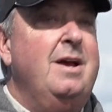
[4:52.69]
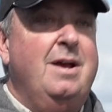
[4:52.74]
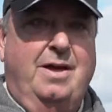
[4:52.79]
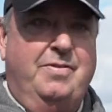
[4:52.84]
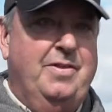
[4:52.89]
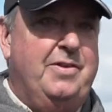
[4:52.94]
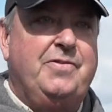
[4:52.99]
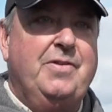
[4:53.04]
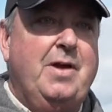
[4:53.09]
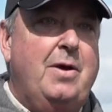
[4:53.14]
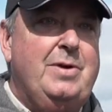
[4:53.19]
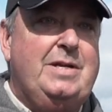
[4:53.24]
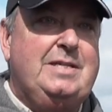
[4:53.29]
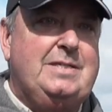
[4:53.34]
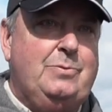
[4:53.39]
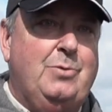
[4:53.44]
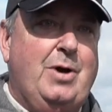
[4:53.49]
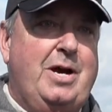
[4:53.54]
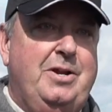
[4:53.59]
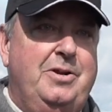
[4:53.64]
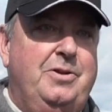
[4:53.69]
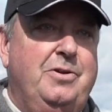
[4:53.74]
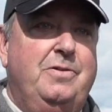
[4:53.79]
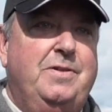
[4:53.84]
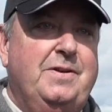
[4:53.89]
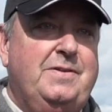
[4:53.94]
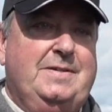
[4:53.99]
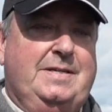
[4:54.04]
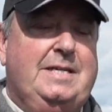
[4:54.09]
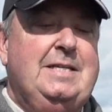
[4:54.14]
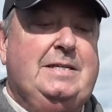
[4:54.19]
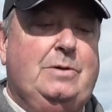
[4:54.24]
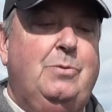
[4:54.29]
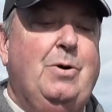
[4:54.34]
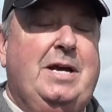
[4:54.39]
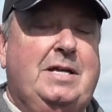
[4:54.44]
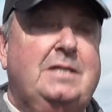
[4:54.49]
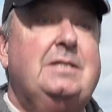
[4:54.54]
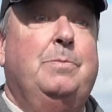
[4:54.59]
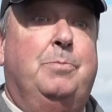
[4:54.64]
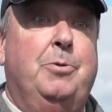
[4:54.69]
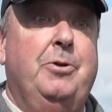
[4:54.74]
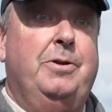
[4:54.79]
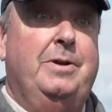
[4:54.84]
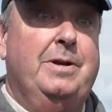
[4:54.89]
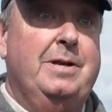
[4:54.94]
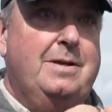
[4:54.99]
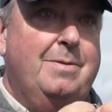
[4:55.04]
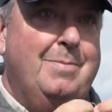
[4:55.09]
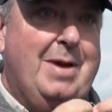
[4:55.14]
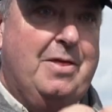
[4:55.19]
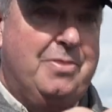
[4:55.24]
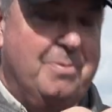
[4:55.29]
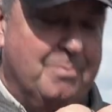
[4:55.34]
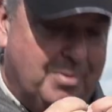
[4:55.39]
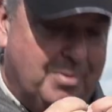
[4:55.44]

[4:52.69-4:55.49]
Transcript: And there's no easy way to do this. The easy way is to put it in your mouth and